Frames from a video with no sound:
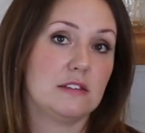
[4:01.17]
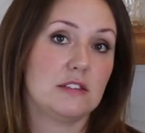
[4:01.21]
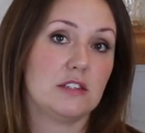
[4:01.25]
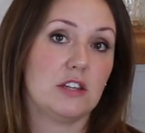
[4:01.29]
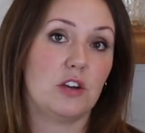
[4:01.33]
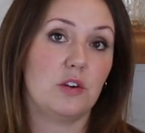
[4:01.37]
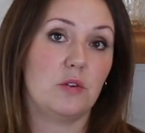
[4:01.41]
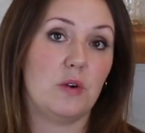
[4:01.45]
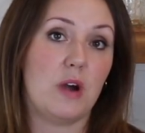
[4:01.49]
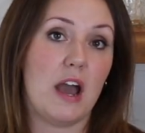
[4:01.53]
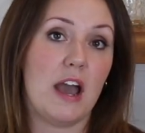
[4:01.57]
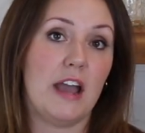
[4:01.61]

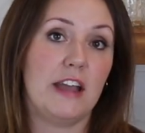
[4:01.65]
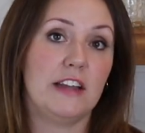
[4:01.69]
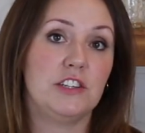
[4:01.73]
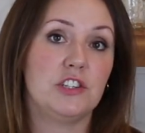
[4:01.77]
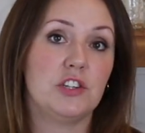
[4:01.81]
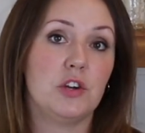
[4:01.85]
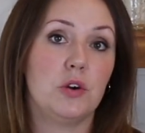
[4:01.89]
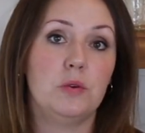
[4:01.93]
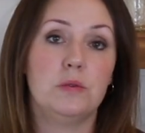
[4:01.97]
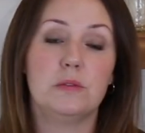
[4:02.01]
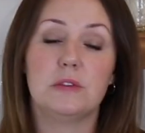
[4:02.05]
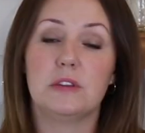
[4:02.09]
So I
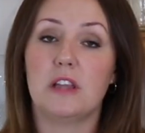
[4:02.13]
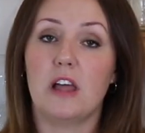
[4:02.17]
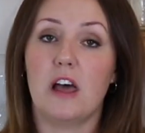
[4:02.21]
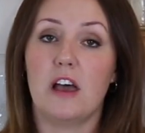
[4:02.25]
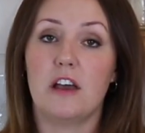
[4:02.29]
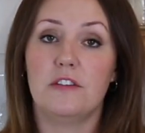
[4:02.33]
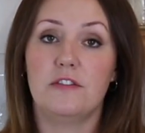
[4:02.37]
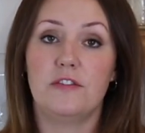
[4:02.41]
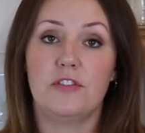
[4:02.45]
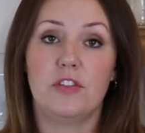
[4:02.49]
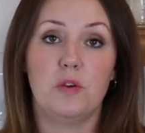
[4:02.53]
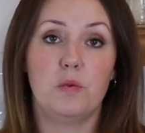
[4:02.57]
don't
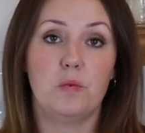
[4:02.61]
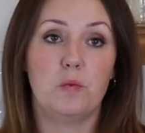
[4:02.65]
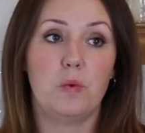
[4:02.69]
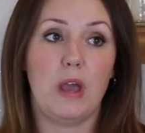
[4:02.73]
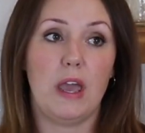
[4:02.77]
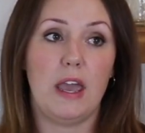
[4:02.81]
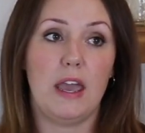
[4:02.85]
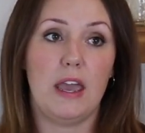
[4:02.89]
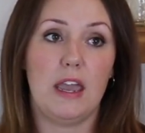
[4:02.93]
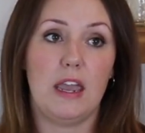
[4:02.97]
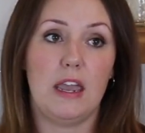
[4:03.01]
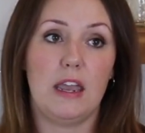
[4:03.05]
love the
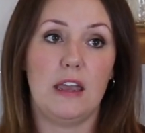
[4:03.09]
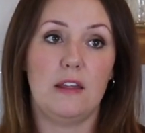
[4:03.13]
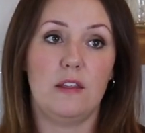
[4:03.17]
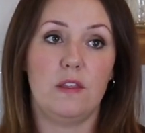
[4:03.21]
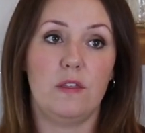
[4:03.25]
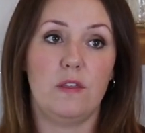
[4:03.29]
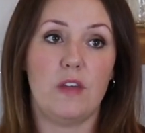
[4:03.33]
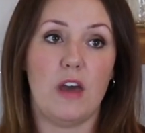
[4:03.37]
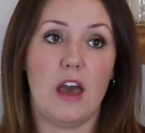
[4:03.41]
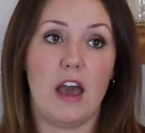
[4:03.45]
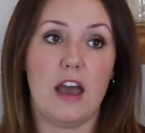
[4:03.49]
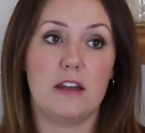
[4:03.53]

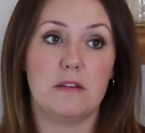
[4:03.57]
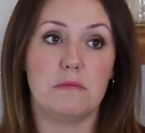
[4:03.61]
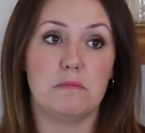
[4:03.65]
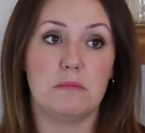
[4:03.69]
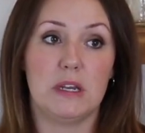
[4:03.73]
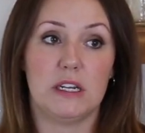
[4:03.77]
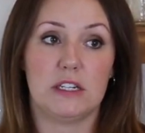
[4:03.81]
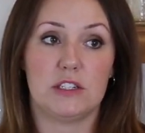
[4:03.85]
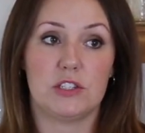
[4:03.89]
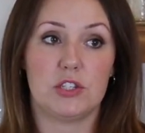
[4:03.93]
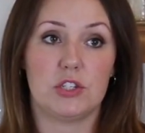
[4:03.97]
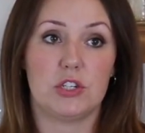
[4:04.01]
way that
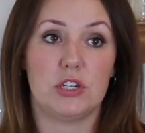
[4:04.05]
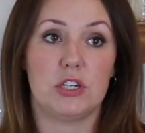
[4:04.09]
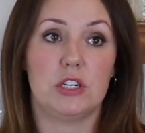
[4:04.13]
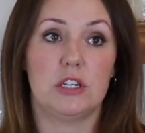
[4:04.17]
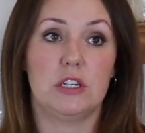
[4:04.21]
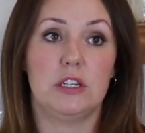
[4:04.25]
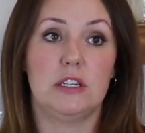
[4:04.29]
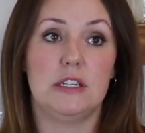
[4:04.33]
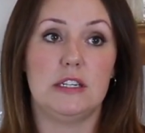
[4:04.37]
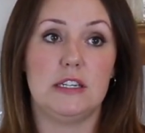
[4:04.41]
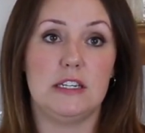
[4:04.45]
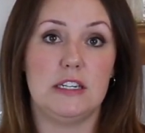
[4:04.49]

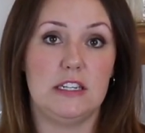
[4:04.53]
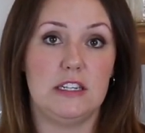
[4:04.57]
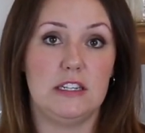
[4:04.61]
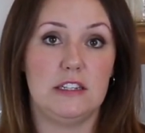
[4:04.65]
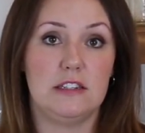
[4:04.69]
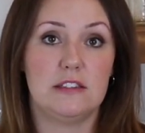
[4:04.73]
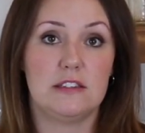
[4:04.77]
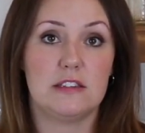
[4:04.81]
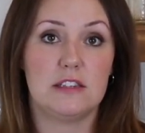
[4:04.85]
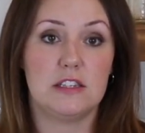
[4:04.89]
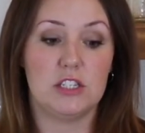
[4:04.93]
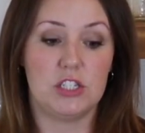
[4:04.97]
mixer
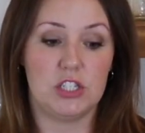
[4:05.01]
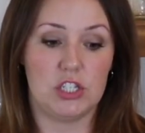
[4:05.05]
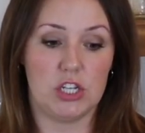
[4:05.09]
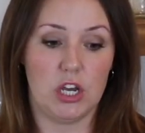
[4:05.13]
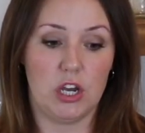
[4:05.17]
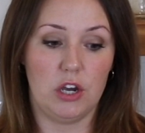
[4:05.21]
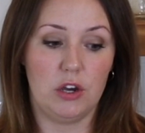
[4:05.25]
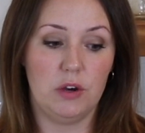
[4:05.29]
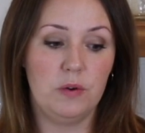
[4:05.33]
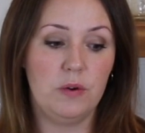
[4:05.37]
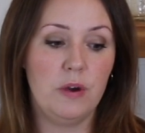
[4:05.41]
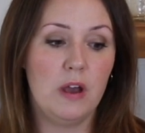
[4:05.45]
kneads the
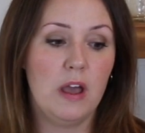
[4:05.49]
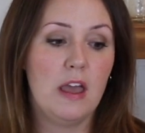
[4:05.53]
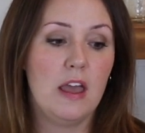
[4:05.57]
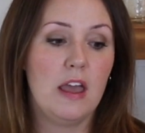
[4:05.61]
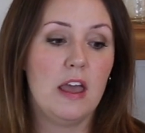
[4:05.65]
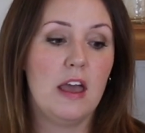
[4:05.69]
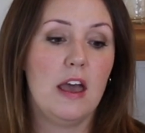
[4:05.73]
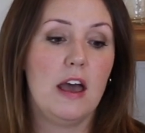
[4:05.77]
dough.